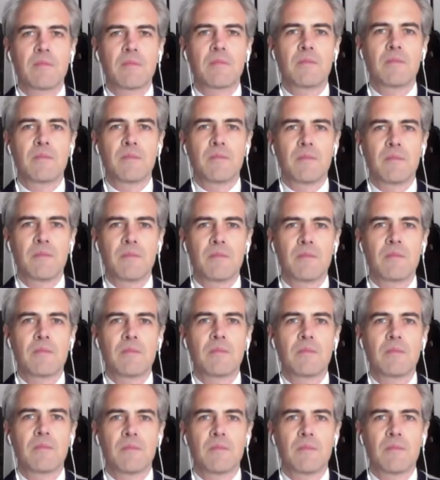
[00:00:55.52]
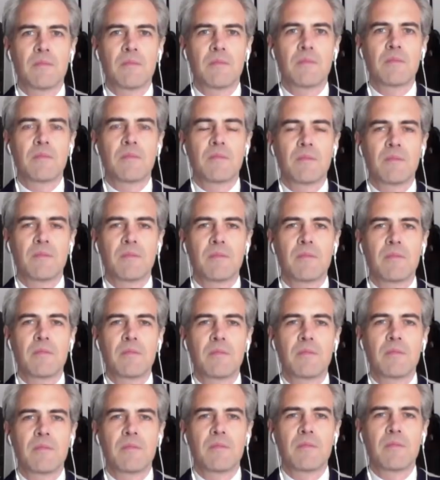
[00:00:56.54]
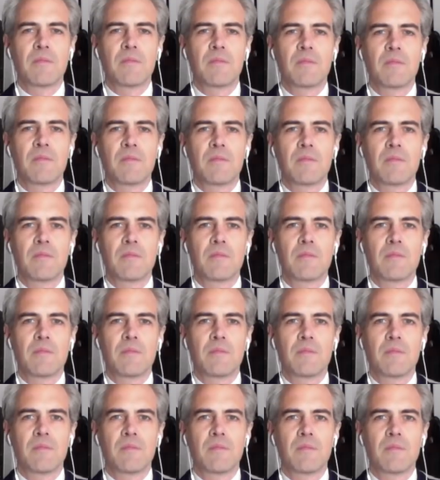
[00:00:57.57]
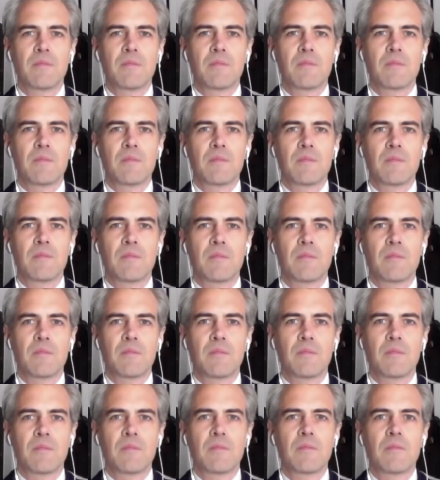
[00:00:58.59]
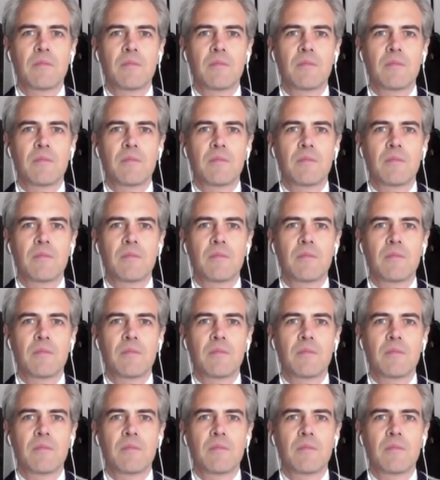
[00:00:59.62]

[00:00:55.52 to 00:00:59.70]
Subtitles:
[no speech]